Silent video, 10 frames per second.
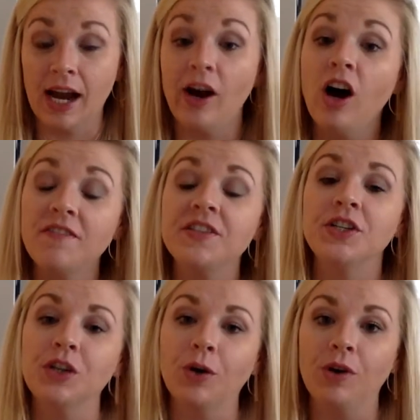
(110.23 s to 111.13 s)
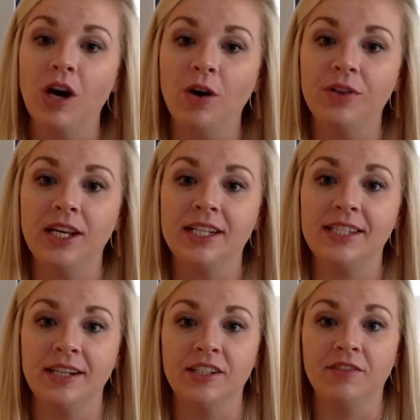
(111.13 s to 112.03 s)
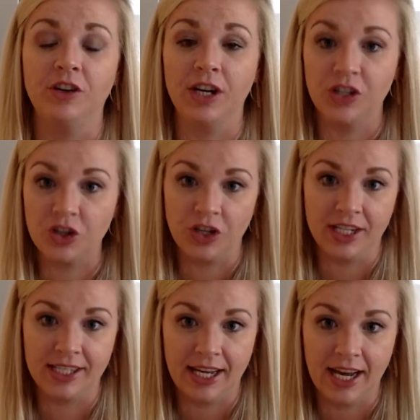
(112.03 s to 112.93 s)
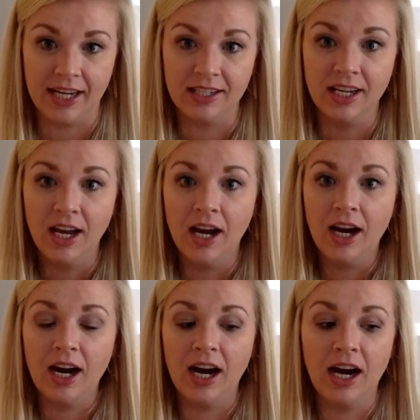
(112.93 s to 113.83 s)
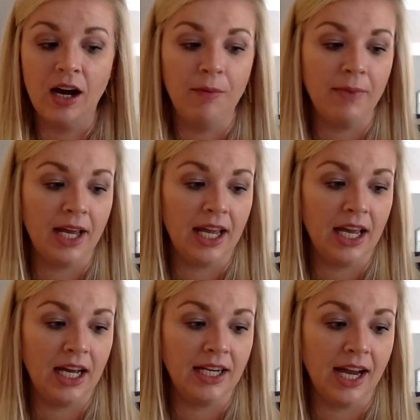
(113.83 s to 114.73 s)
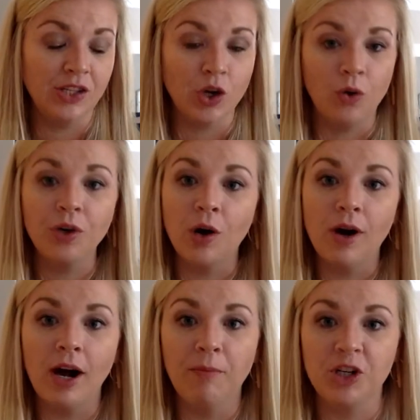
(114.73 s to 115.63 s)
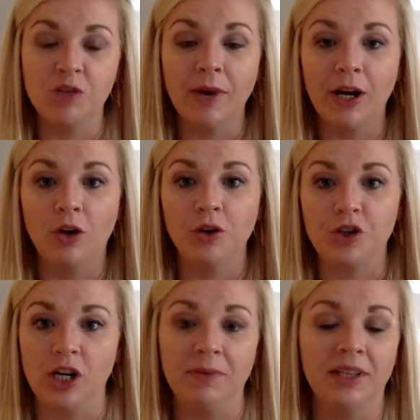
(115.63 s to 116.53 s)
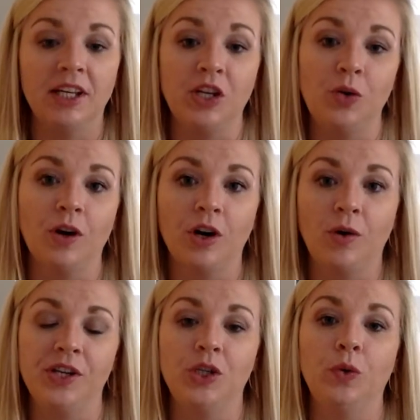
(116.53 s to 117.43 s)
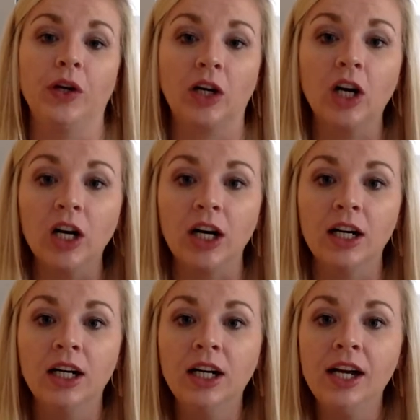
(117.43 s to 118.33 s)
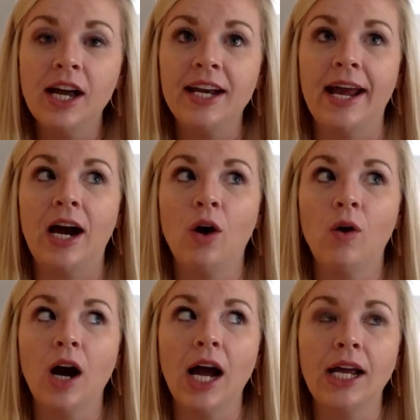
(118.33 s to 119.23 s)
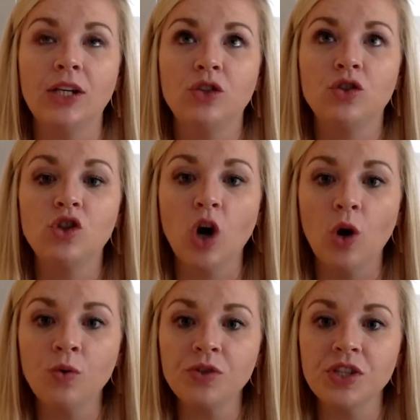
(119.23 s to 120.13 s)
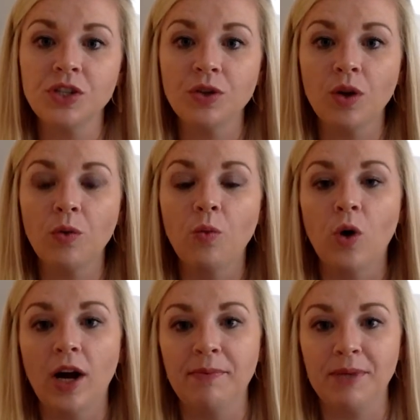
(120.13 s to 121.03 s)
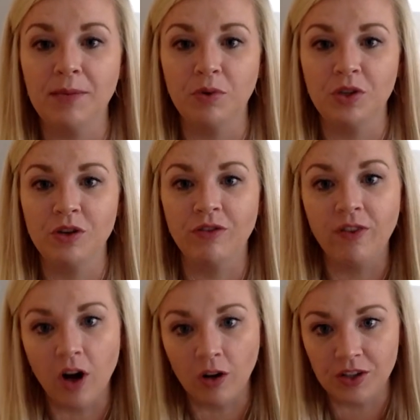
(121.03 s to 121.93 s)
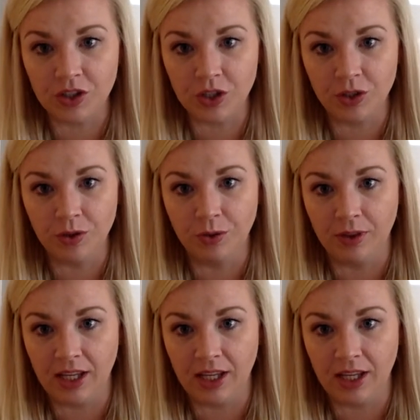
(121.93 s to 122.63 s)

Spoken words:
often don't know the extent of your injuries yet. And I don't know how much medical treatment that you are going to incur. Now, I don't want people to fall into